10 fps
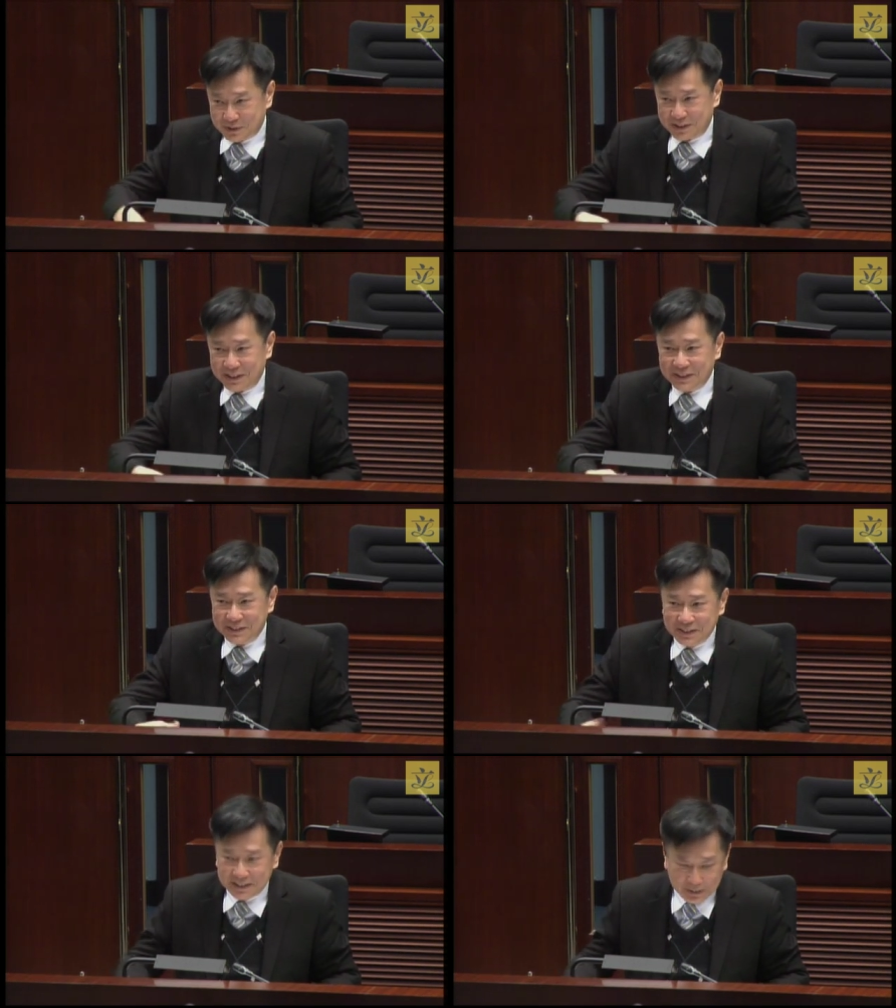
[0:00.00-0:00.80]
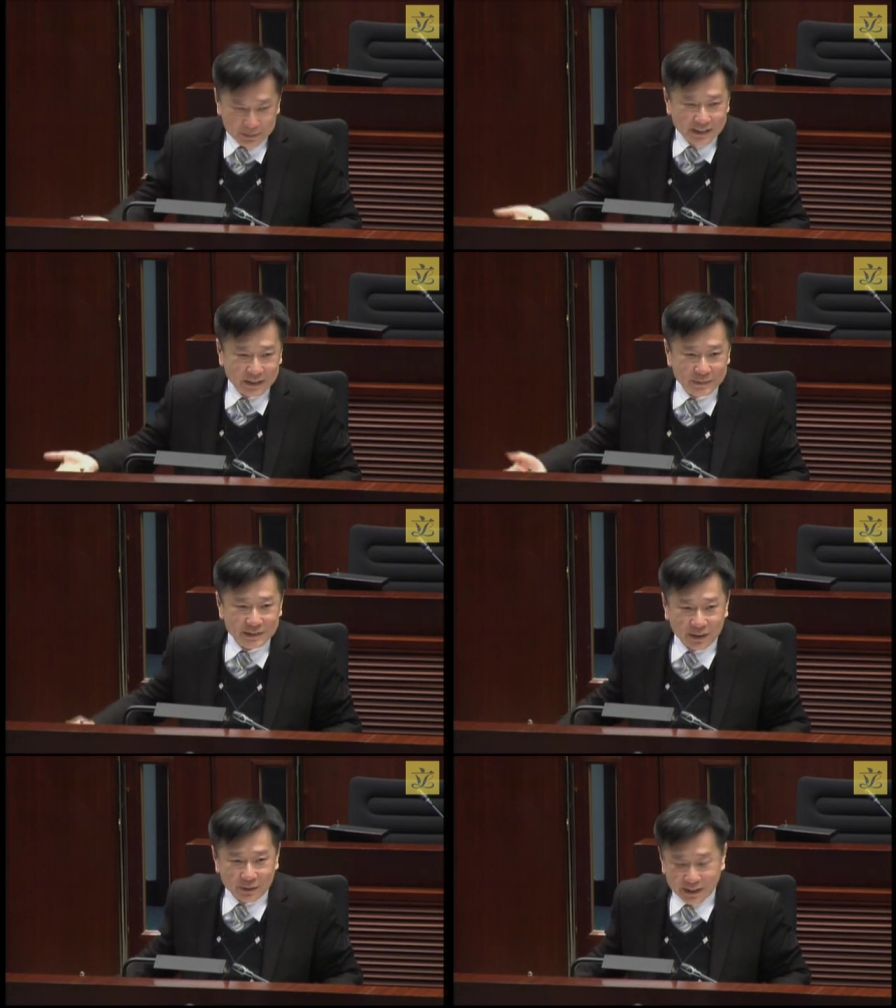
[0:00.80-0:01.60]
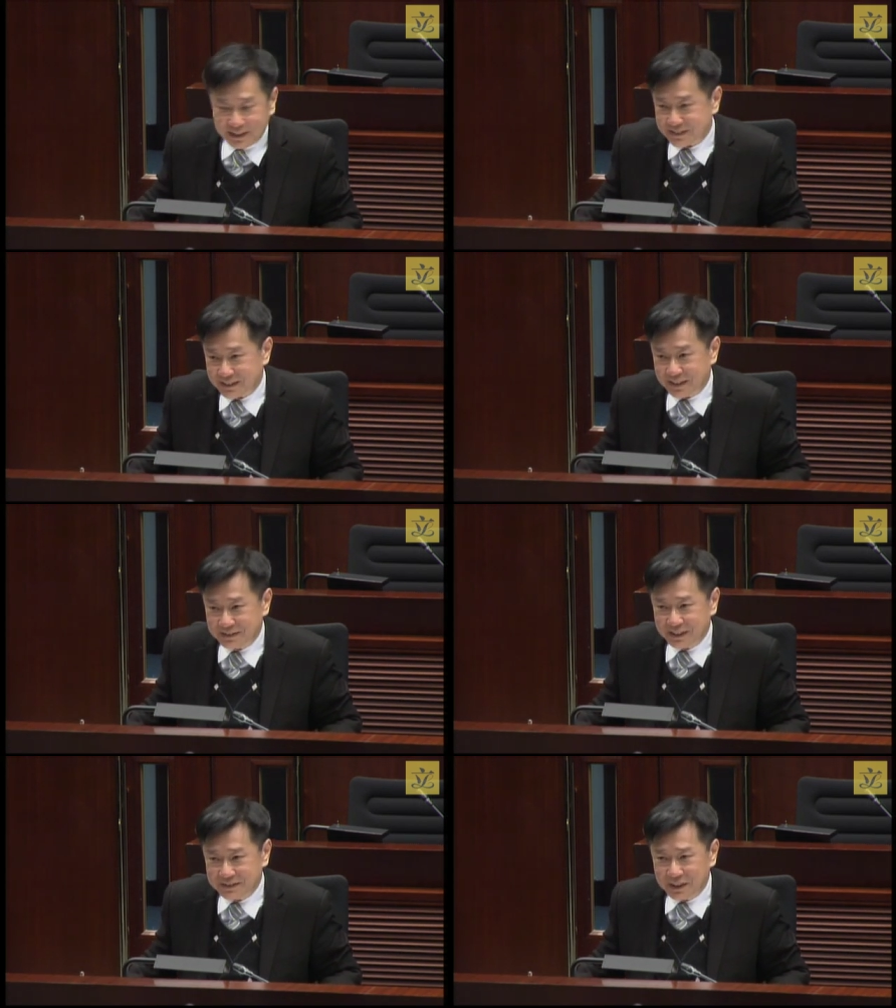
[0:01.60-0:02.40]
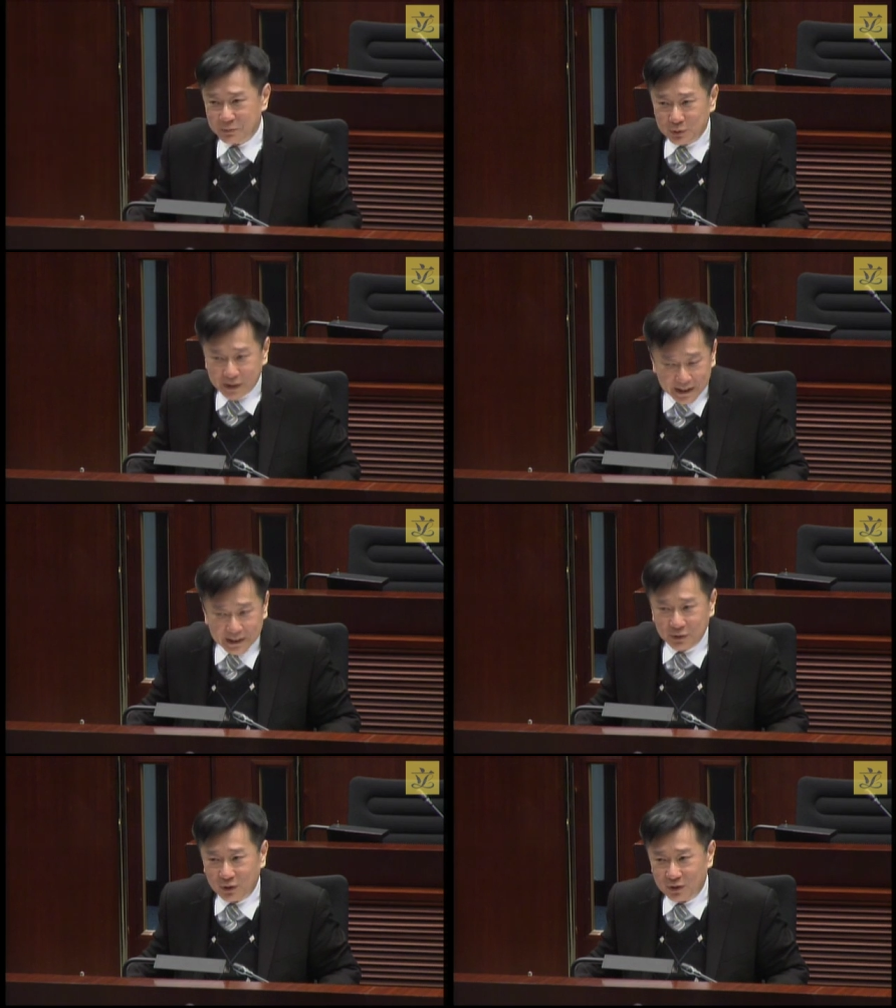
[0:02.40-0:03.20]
Is it the case that um,